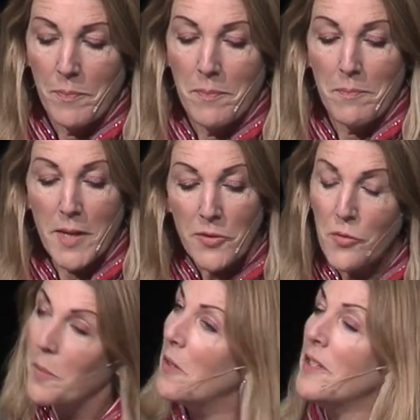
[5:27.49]

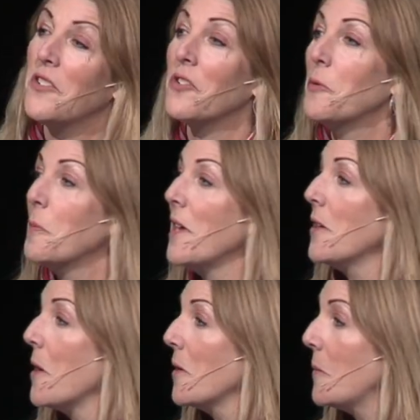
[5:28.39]
miserable, and just plain
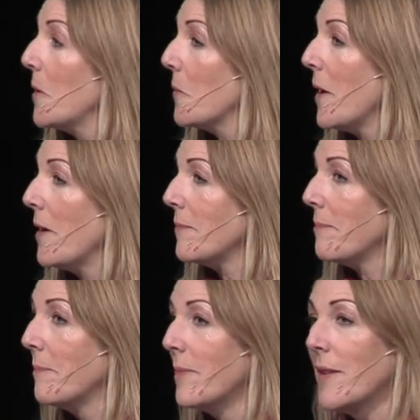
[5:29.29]
hard to be around.
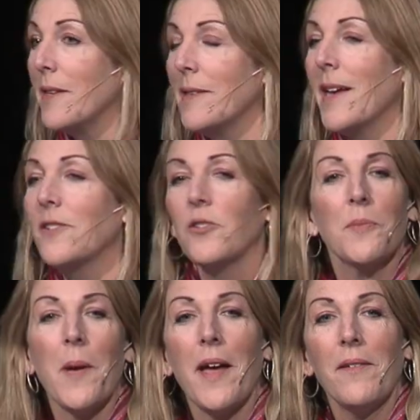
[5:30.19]
Is that
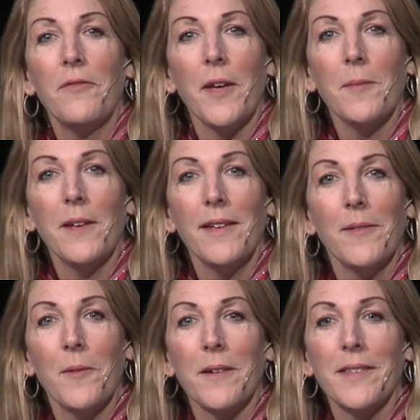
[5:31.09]
just my family,
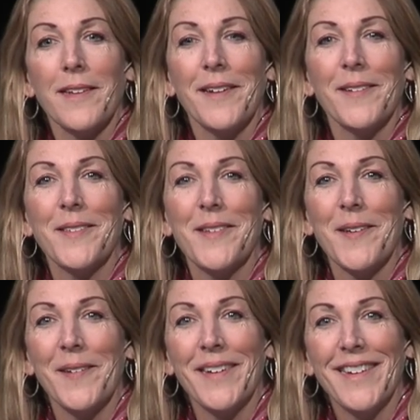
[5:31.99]
or is it yours too?